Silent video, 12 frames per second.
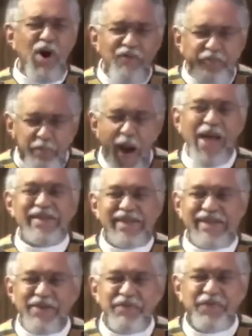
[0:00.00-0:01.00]
of
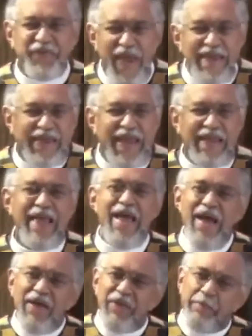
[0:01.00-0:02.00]
positive thinking,
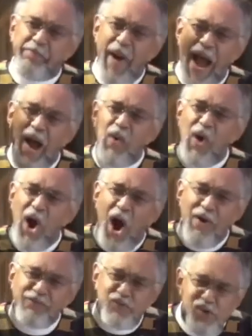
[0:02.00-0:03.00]
the power
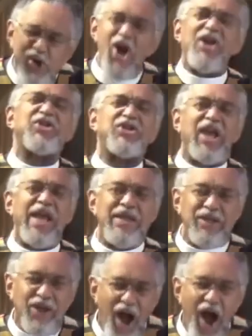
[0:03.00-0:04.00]
of trust
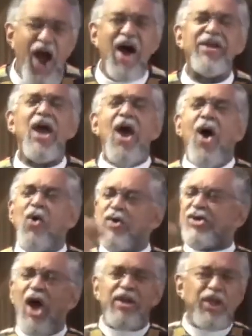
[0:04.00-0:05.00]
in God,
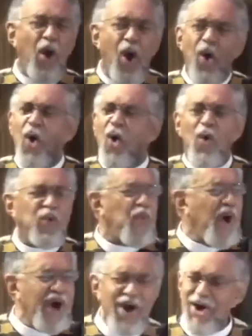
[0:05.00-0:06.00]
who's got the whole
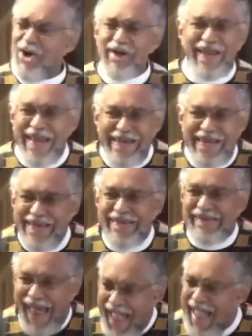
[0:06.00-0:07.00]
world in
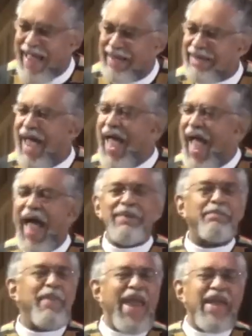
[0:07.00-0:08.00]
his hand
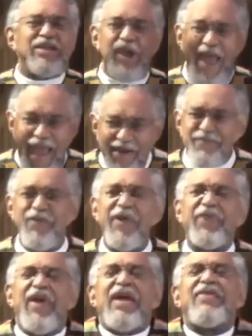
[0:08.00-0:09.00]
and makes
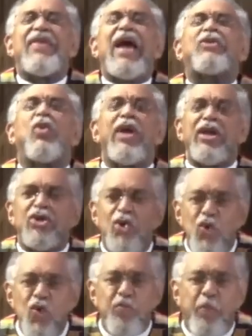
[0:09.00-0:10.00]
everything that we
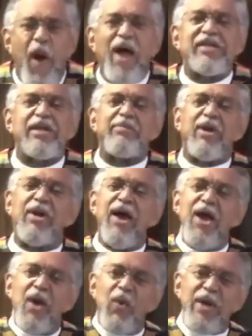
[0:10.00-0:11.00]
do possible
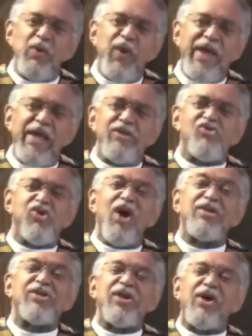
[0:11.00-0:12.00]
when we
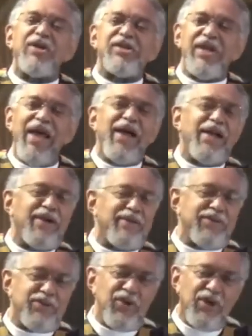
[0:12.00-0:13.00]
entrust
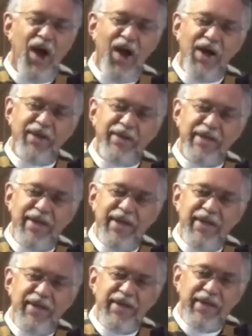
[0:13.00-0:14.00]
ourselves to God.
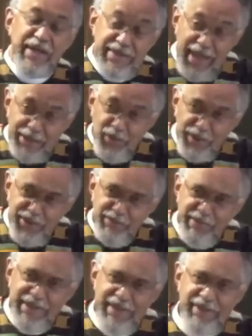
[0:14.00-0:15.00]
Is that what you
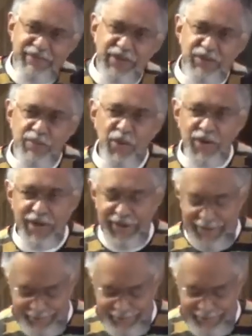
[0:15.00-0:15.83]
believe this morning?